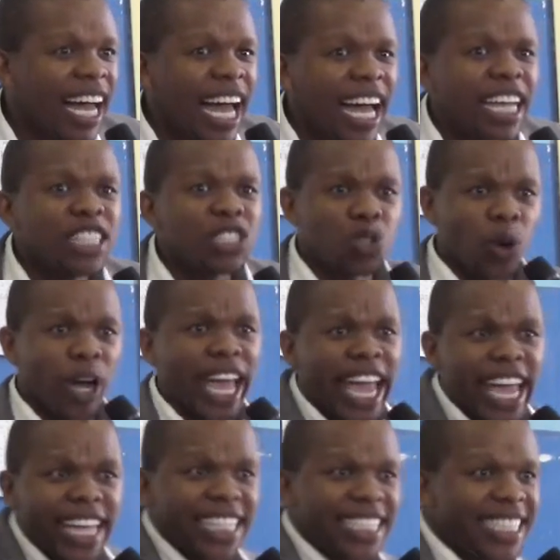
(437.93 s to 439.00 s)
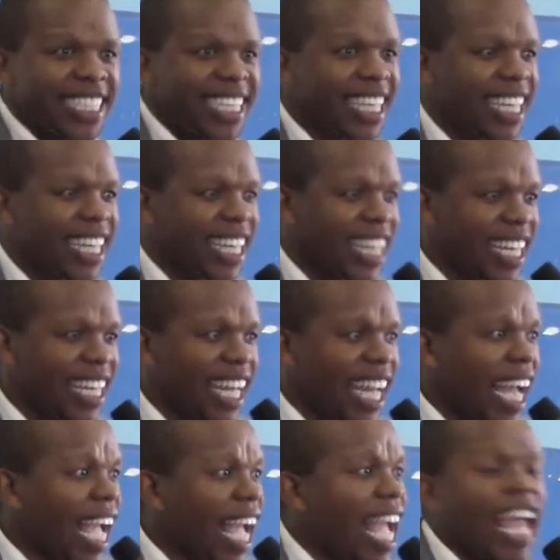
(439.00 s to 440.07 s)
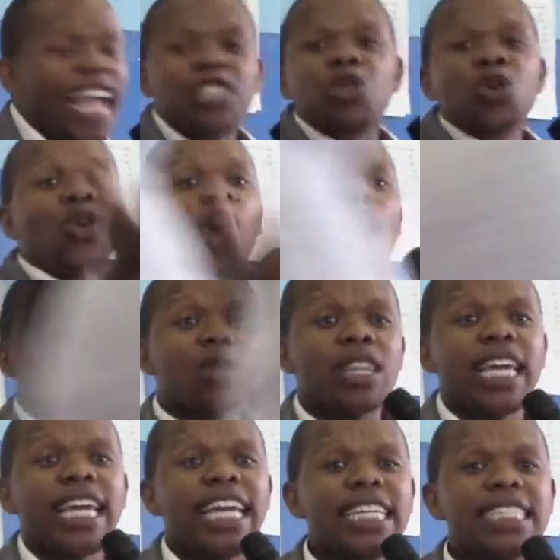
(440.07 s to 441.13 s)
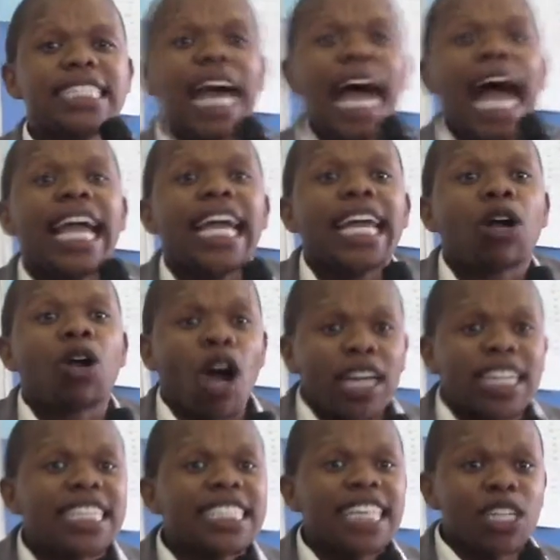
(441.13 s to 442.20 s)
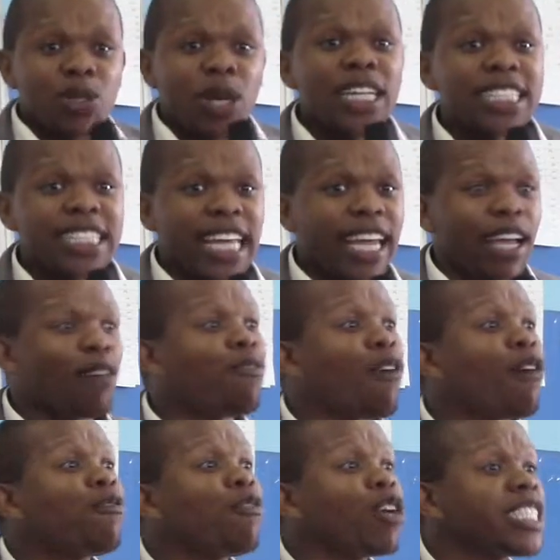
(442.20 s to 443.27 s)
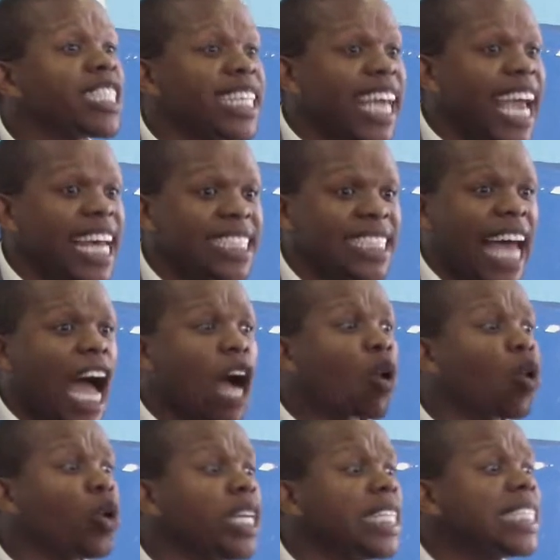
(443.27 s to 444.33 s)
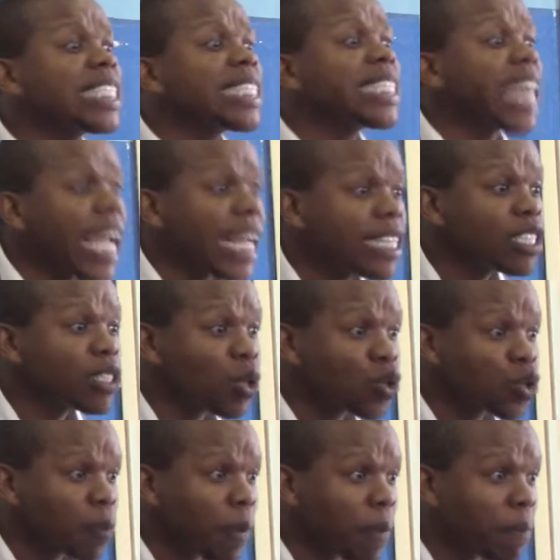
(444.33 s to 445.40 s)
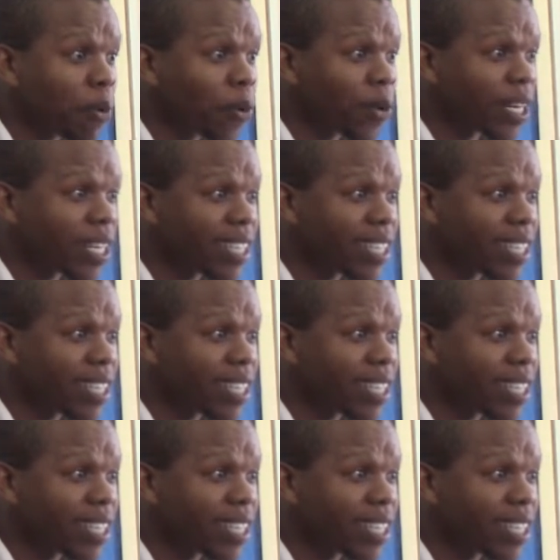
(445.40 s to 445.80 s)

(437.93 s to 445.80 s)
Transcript: Is to hate. And to loathe is God is actually saying, for 40 years I couldn't stand those people.